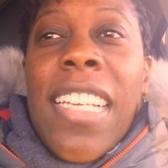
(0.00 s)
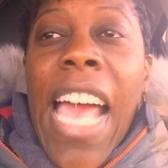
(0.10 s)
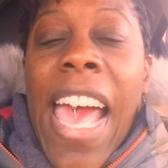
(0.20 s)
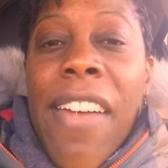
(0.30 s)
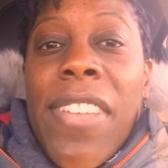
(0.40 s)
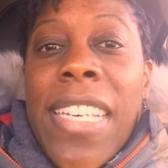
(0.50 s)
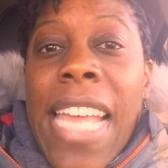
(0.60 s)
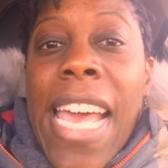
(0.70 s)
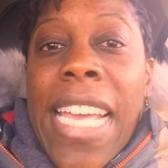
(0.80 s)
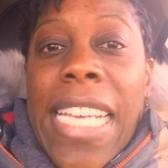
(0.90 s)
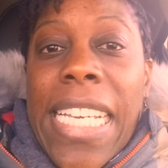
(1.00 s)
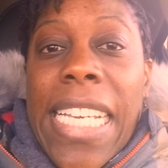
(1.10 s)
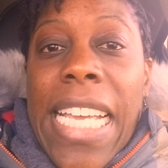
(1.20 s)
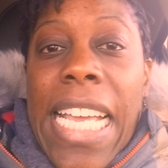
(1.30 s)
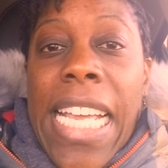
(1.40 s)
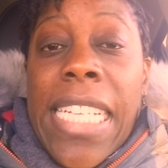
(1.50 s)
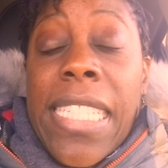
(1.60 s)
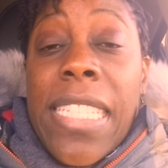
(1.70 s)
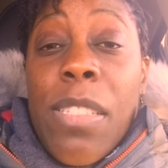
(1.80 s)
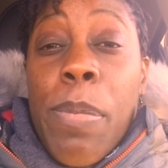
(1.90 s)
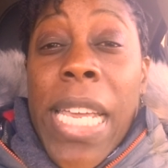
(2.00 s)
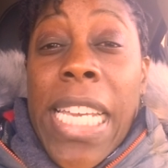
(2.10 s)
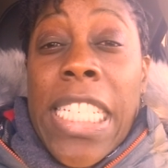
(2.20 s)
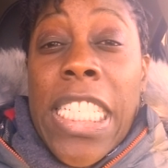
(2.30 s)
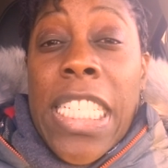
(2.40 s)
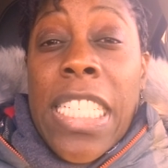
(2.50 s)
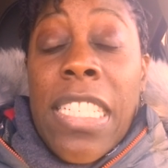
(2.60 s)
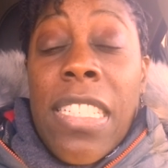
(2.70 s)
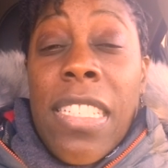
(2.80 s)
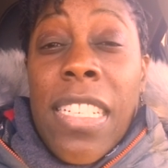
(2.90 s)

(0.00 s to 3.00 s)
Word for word: having that anticipation